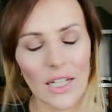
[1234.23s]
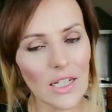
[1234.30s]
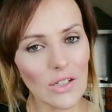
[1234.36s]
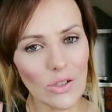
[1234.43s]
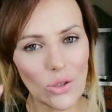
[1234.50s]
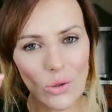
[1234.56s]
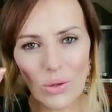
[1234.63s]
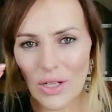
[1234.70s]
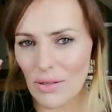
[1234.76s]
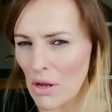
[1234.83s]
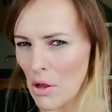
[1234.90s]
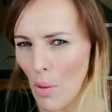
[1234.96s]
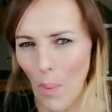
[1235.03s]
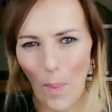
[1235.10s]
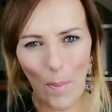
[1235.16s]
he'll do it
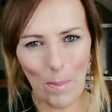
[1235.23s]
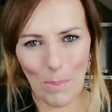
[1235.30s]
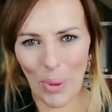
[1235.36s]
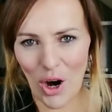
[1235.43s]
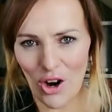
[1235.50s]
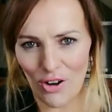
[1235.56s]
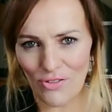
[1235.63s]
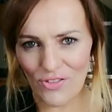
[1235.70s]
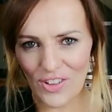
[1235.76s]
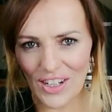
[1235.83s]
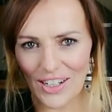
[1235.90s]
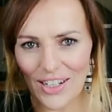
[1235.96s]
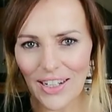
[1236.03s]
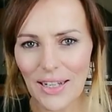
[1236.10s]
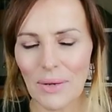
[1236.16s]

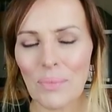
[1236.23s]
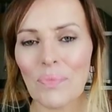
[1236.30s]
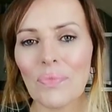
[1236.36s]
perfectly.